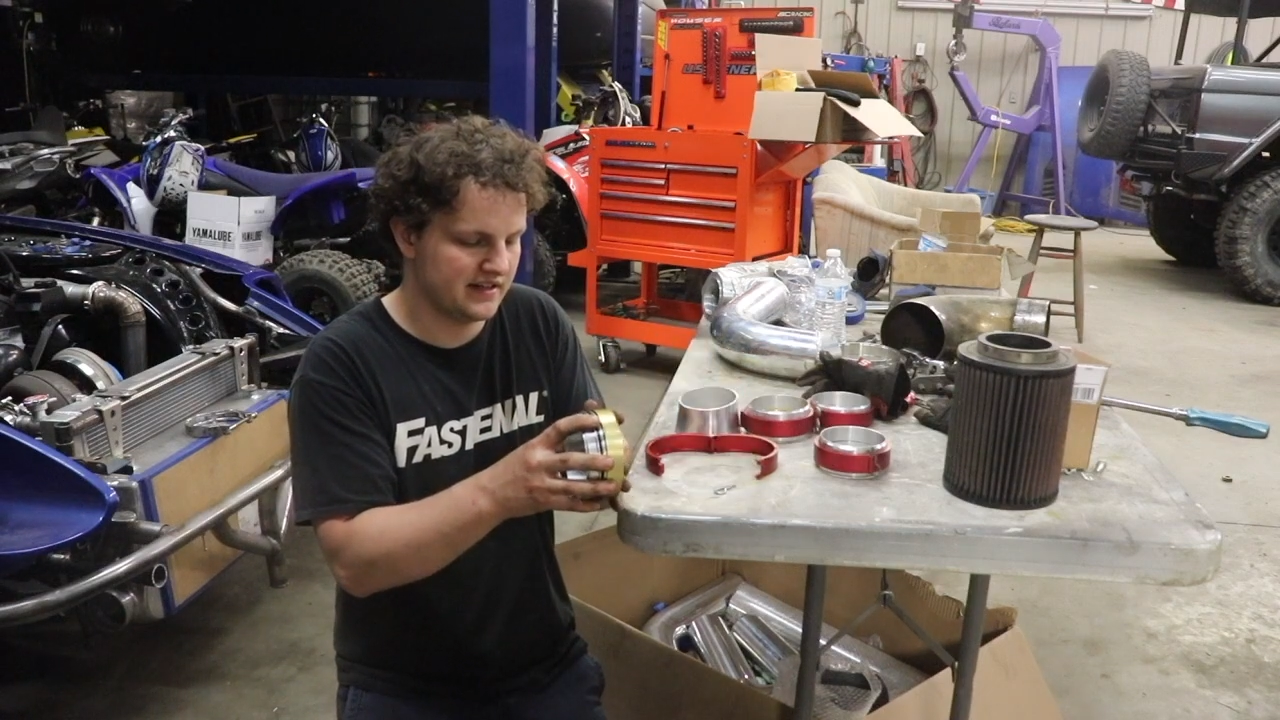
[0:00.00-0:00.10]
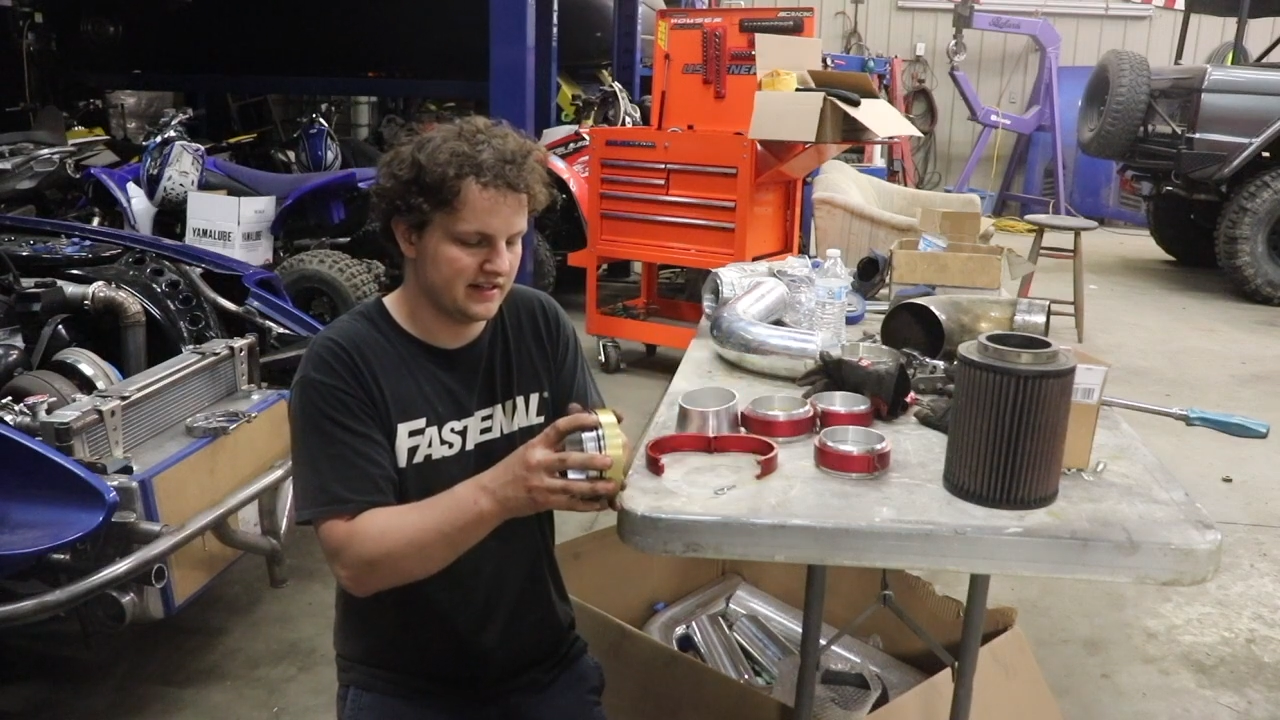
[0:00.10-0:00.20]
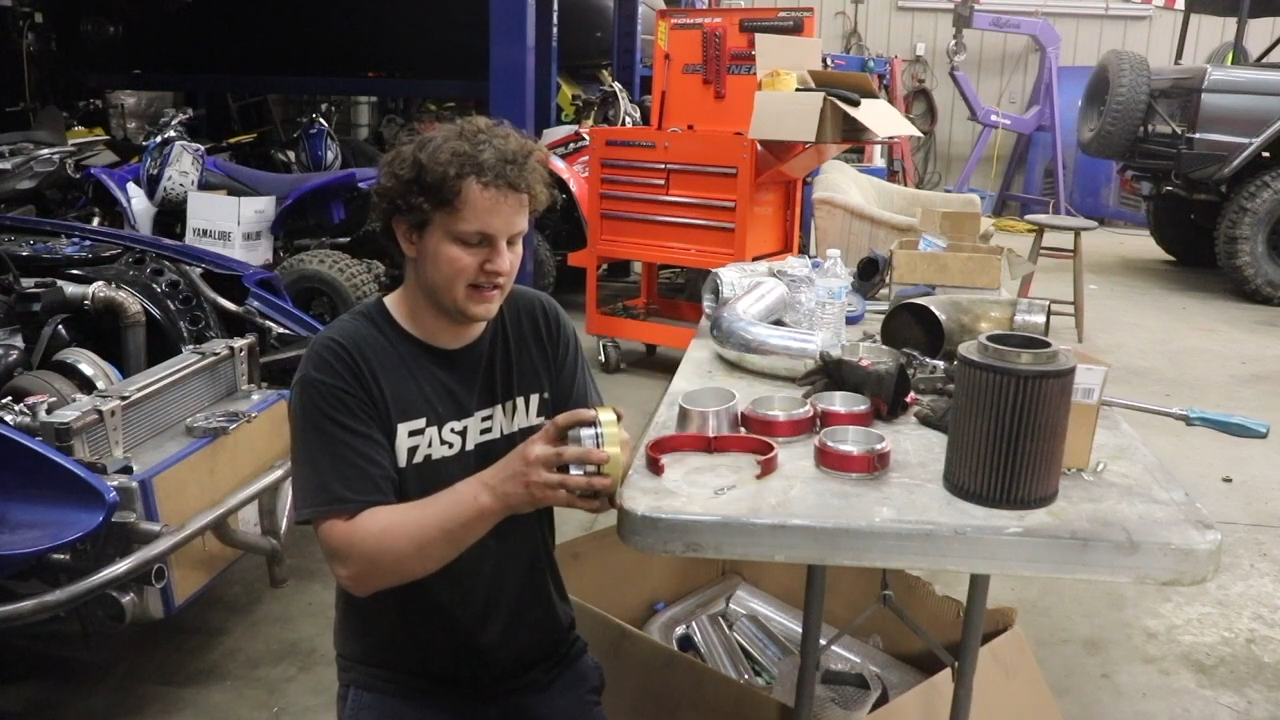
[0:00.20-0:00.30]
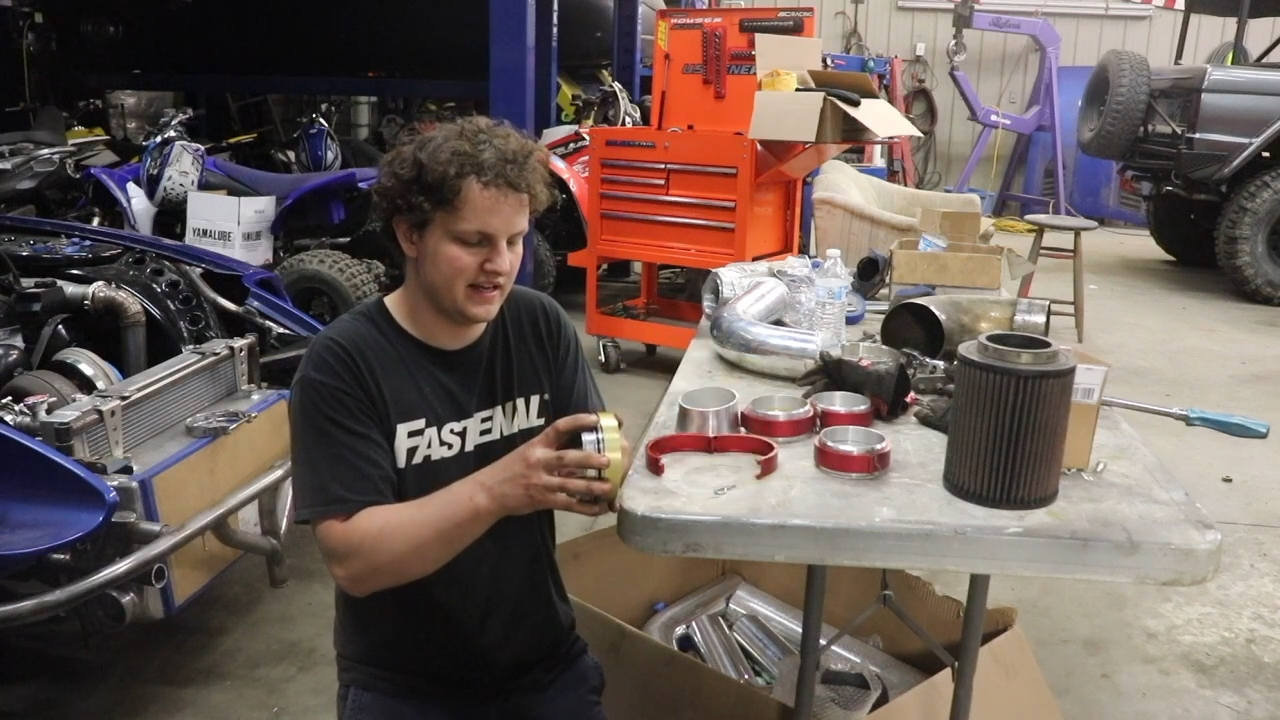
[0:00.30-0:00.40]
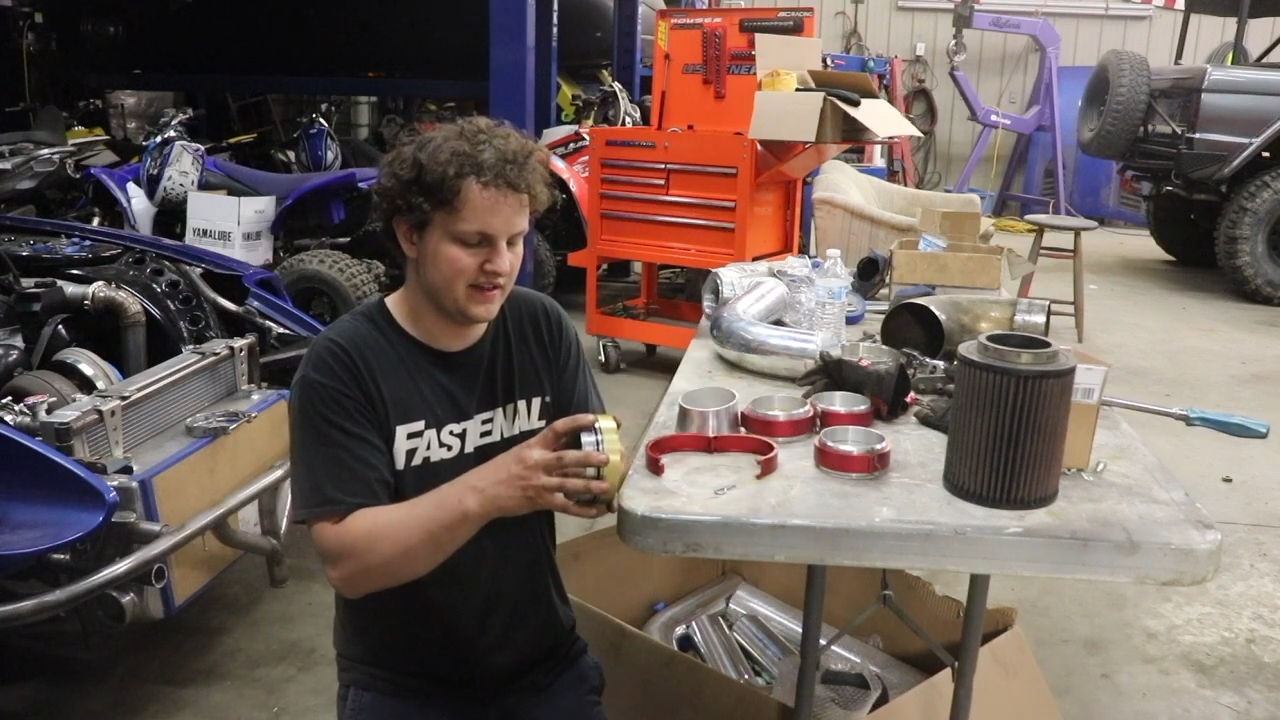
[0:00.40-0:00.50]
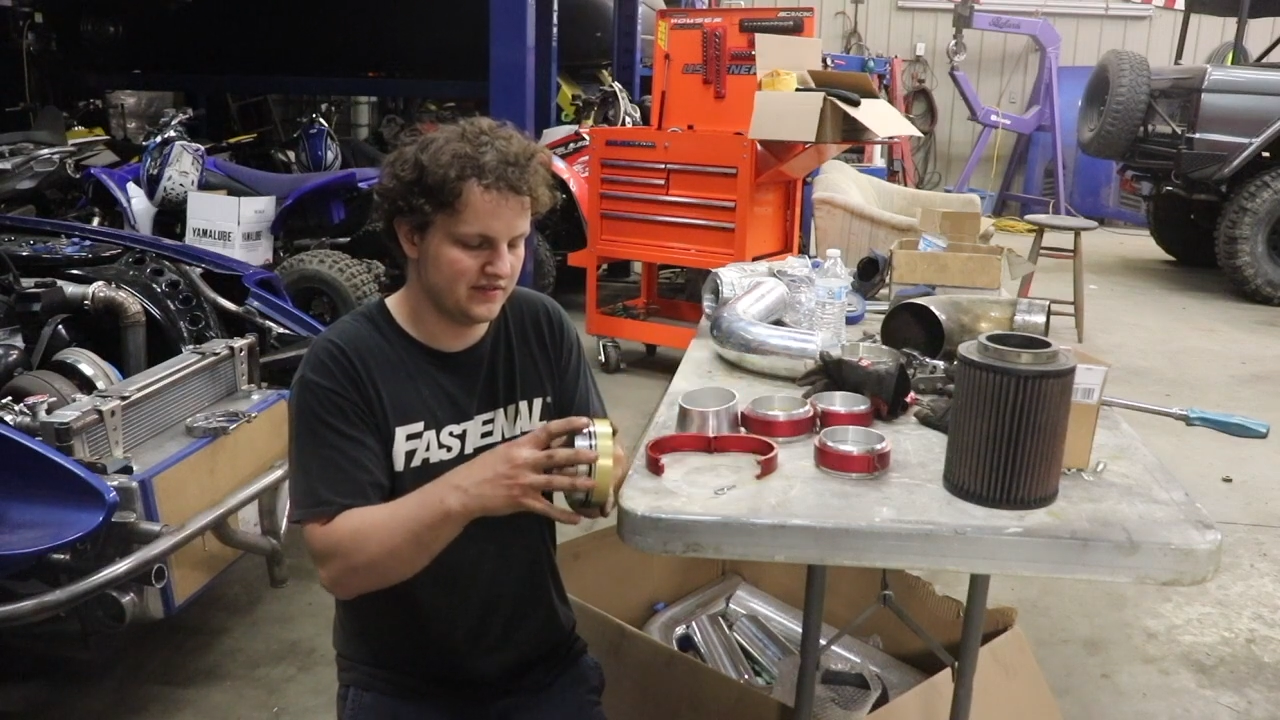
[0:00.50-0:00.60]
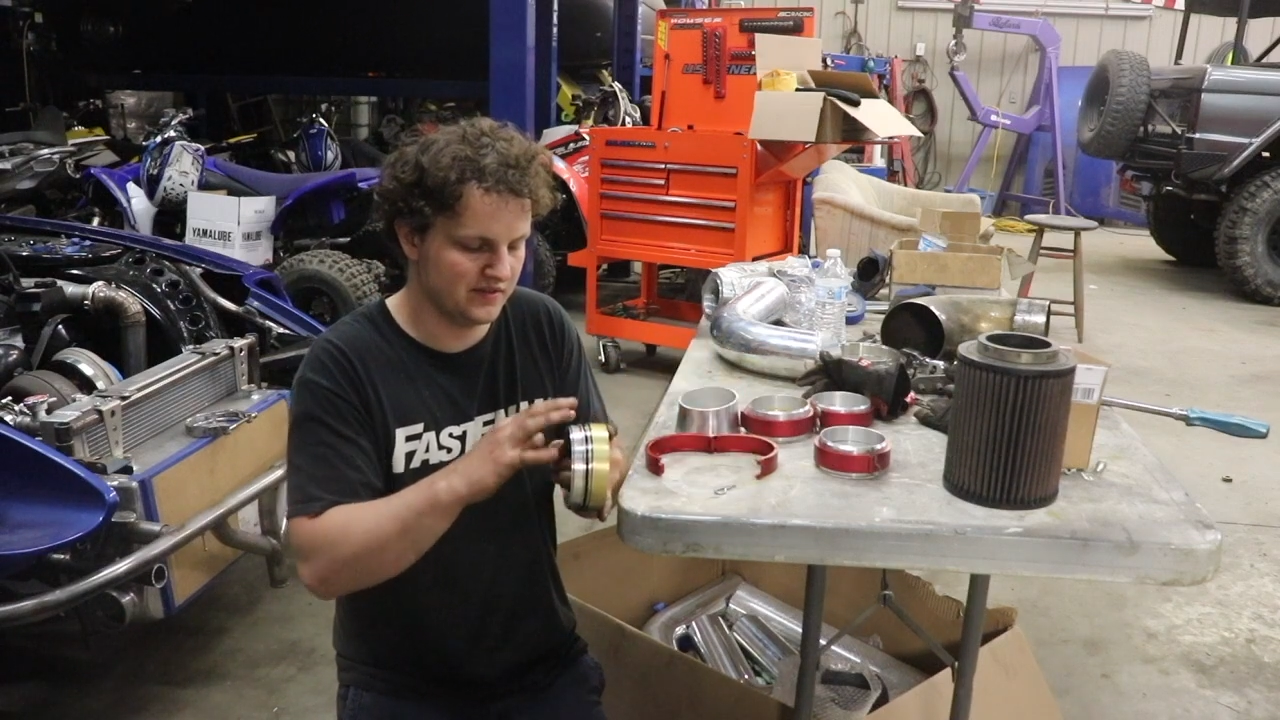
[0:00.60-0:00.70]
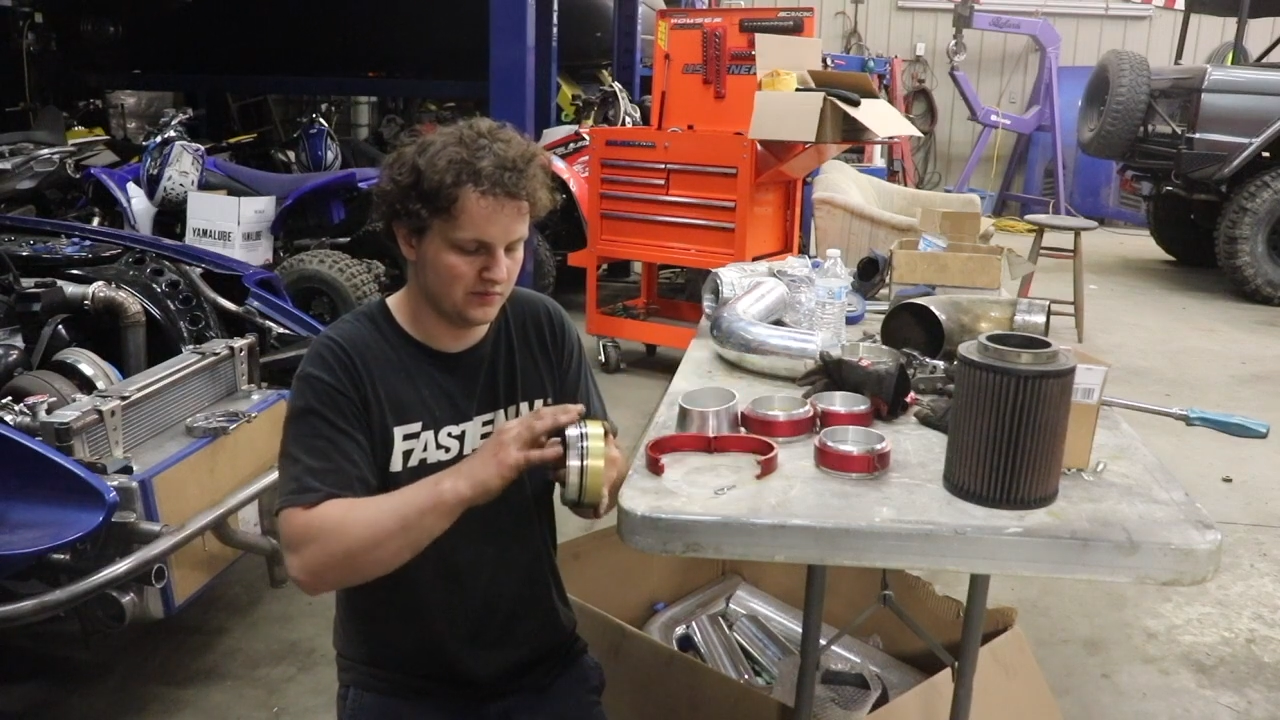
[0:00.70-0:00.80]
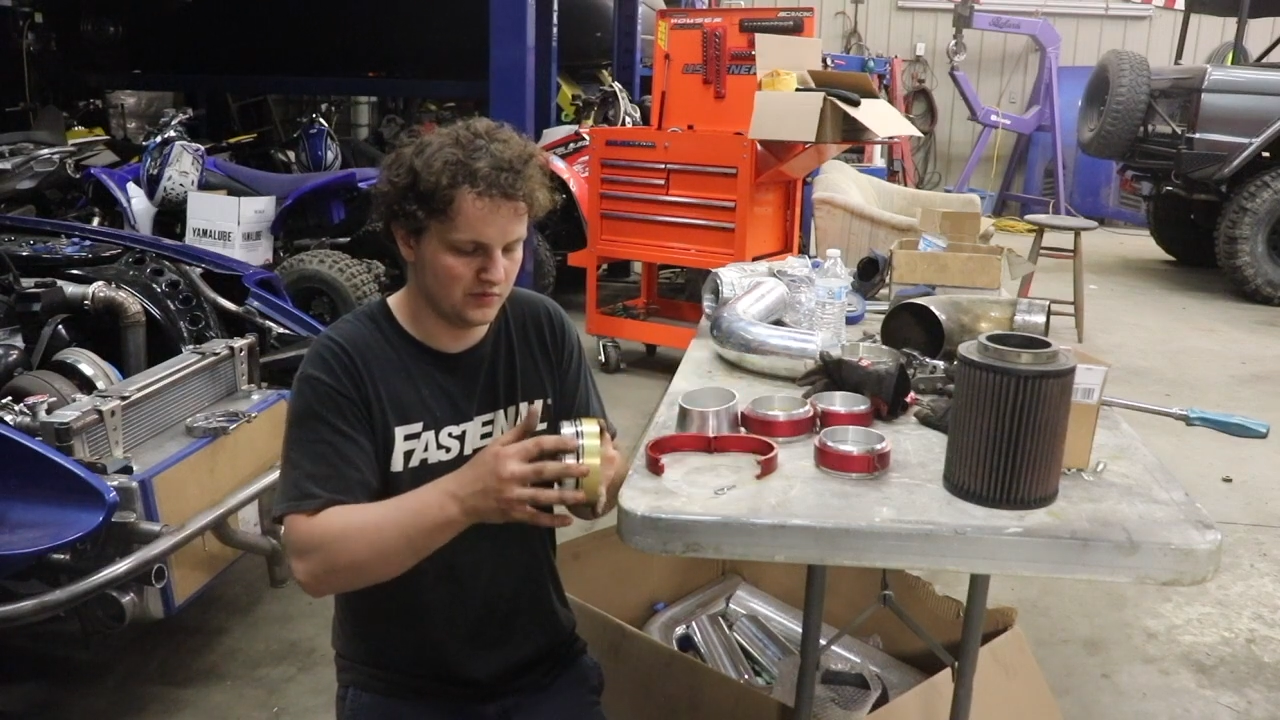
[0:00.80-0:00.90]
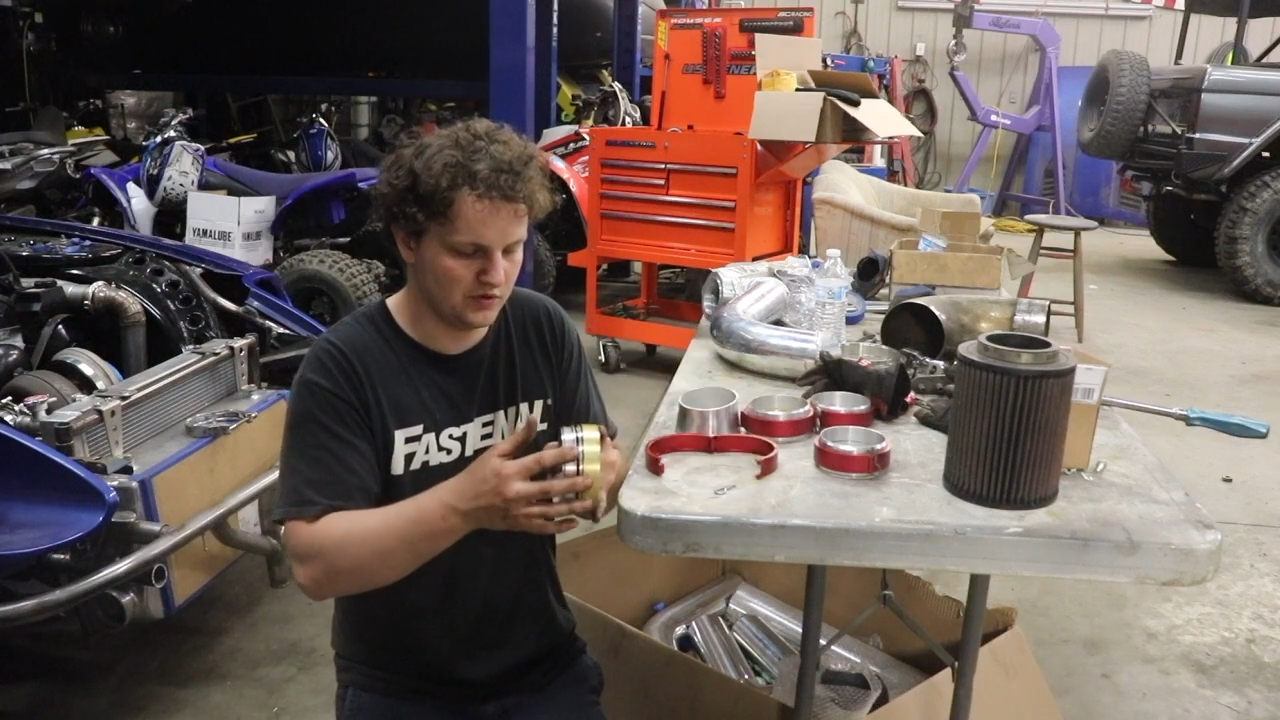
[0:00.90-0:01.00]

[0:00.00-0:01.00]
And I have some,